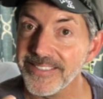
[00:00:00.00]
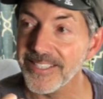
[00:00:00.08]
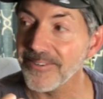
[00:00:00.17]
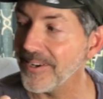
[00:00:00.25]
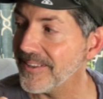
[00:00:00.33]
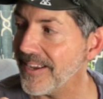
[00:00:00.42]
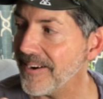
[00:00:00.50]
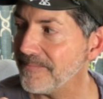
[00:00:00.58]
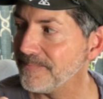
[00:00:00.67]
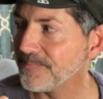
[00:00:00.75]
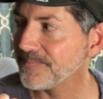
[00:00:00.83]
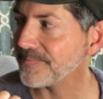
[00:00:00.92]
You see it right
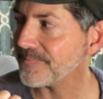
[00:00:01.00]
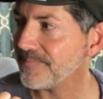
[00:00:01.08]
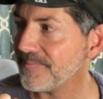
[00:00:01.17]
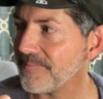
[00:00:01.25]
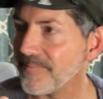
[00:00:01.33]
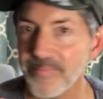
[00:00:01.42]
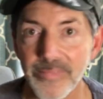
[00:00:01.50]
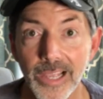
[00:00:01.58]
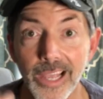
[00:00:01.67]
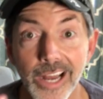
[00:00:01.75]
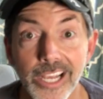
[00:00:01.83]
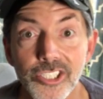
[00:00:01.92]
there?
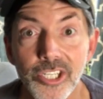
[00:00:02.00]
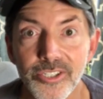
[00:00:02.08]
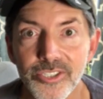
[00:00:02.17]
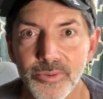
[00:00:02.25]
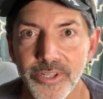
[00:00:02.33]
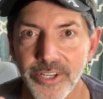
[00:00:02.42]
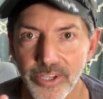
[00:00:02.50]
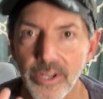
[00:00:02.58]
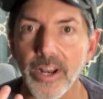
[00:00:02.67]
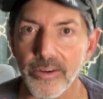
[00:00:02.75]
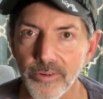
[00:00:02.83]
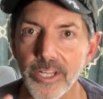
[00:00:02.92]
It actually looks
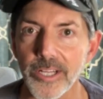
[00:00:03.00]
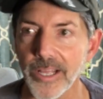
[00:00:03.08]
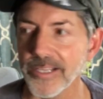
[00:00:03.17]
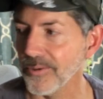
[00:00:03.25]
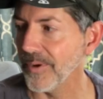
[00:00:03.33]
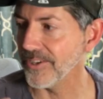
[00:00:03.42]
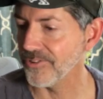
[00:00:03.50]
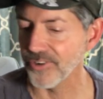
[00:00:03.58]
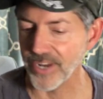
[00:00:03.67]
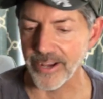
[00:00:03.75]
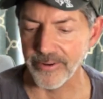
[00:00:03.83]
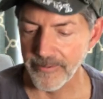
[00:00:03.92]
really good. I really like the way
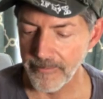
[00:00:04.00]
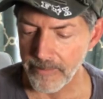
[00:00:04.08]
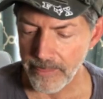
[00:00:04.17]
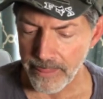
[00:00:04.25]
it turned out.